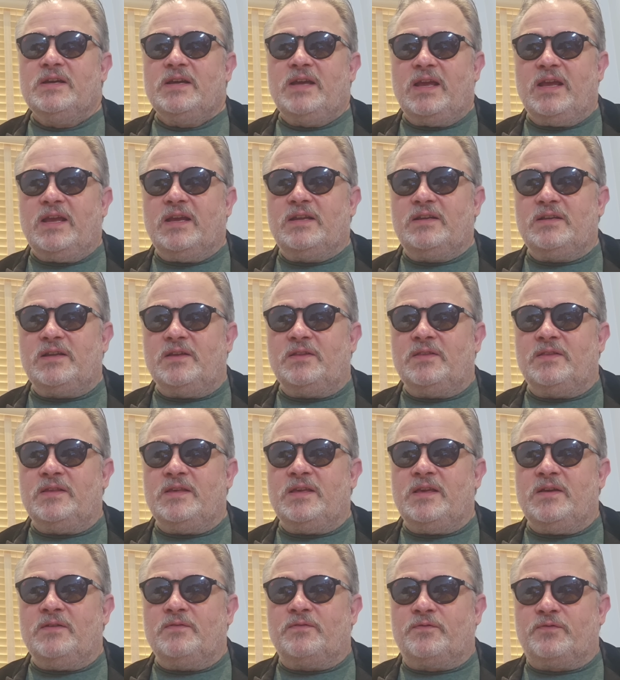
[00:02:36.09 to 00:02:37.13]
And
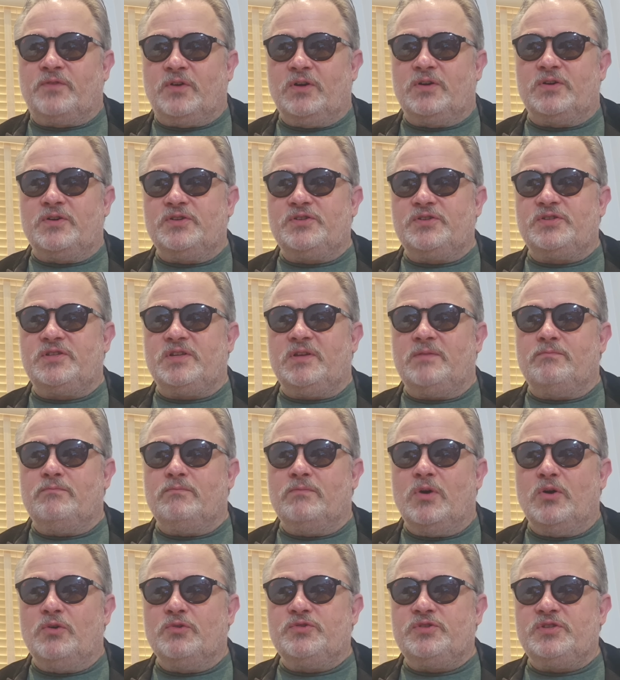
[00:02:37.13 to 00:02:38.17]
the first and
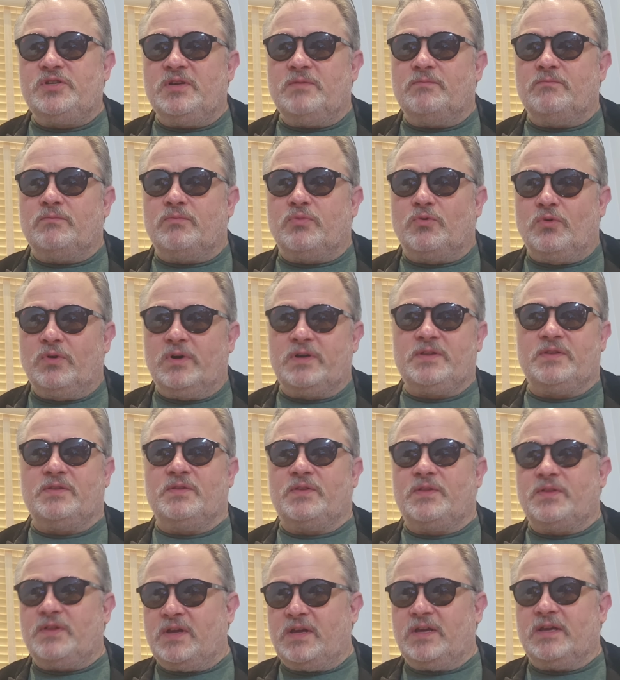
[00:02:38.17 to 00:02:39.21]
most
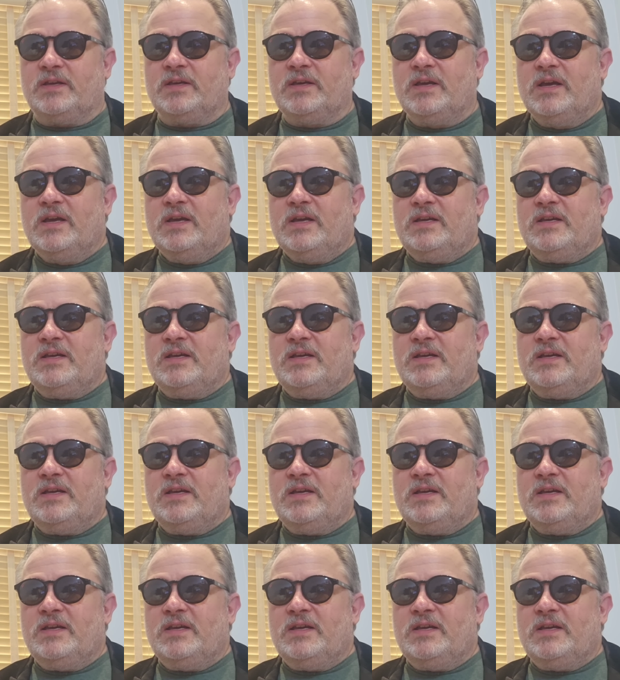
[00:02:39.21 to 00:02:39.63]
important thing